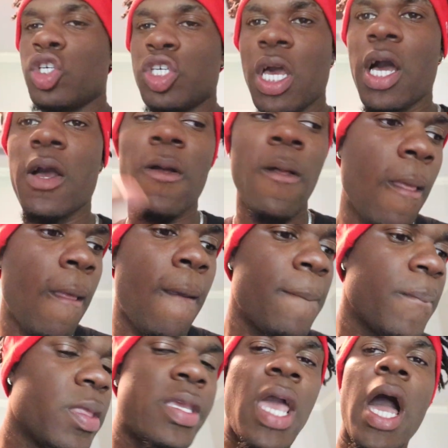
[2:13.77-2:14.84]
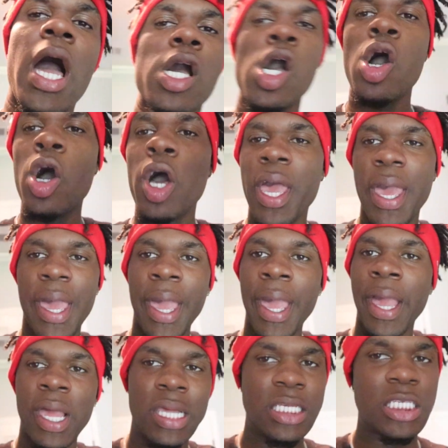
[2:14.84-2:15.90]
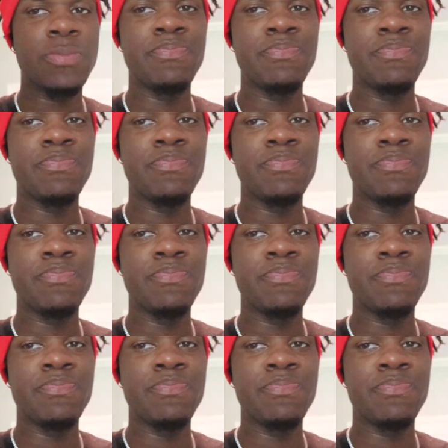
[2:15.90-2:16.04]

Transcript: So y'all, y'all go ahead and